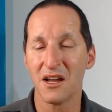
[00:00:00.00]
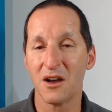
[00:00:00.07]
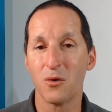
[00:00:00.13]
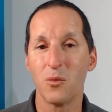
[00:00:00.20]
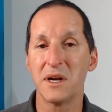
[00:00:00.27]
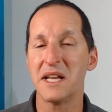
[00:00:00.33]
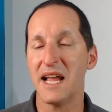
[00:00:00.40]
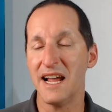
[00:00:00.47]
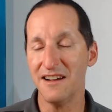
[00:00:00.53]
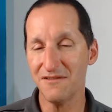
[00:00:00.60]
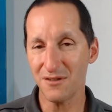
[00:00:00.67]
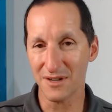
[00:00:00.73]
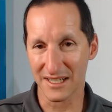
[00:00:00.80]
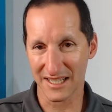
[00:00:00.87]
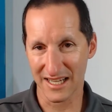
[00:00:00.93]

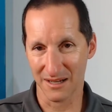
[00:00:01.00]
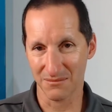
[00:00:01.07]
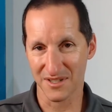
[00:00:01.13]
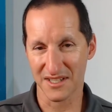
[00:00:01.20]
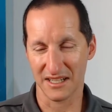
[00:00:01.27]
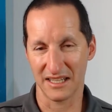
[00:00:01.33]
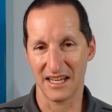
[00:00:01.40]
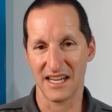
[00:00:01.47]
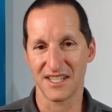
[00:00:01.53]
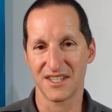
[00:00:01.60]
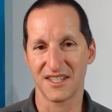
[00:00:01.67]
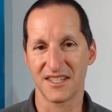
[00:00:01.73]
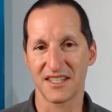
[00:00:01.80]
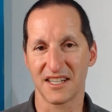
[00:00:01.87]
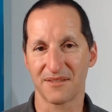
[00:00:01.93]
Whenever it comes to
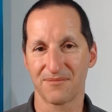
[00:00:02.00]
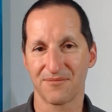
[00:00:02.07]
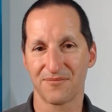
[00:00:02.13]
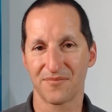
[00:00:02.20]
licensing,